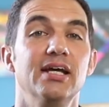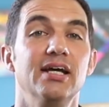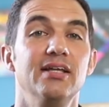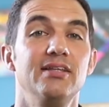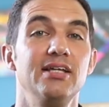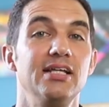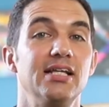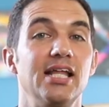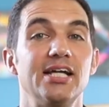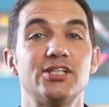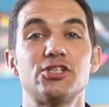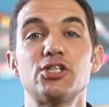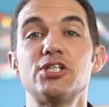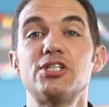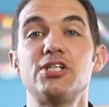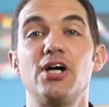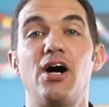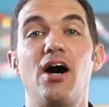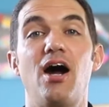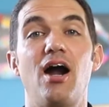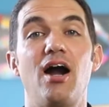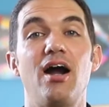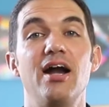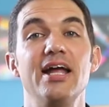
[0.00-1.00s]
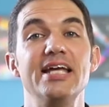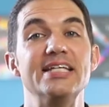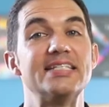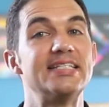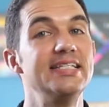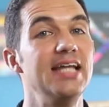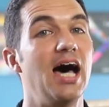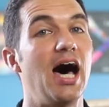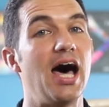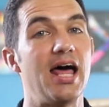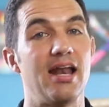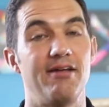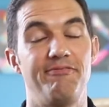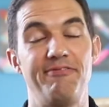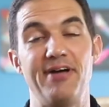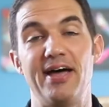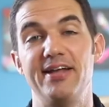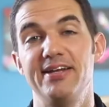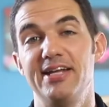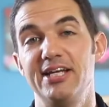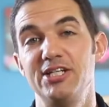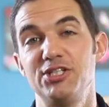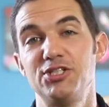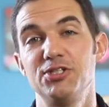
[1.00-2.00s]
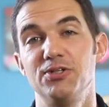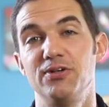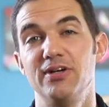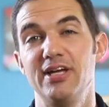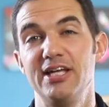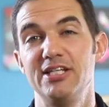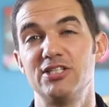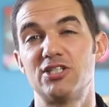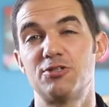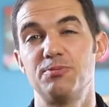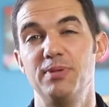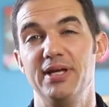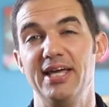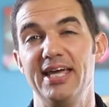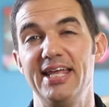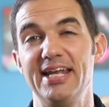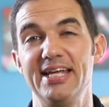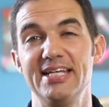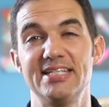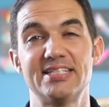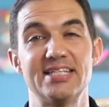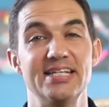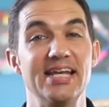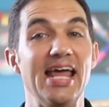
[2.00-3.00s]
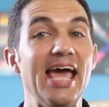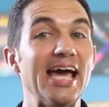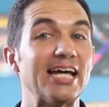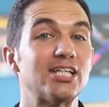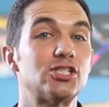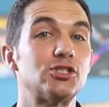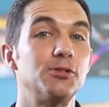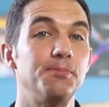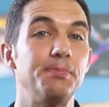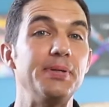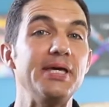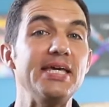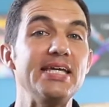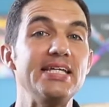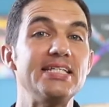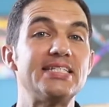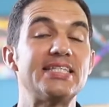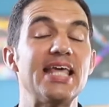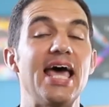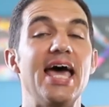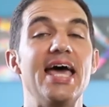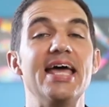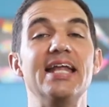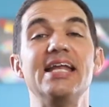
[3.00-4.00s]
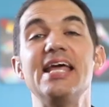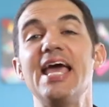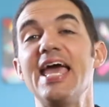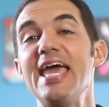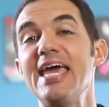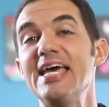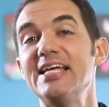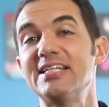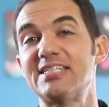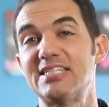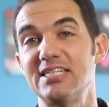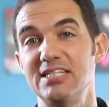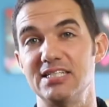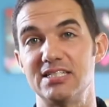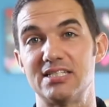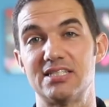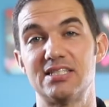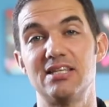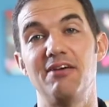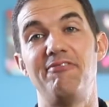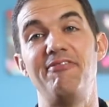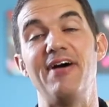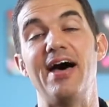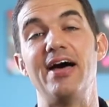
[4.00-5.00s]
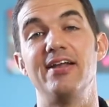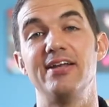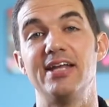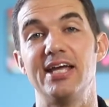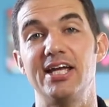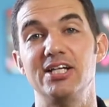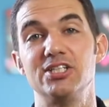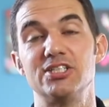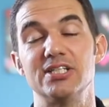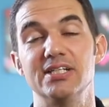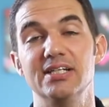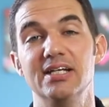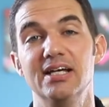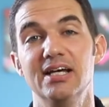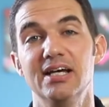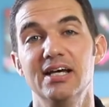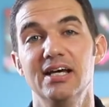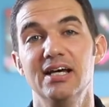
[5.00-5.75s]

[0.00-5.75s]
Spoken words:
The electric guitar is not a foundational instrument. It is an extra piece that enhances the foundation.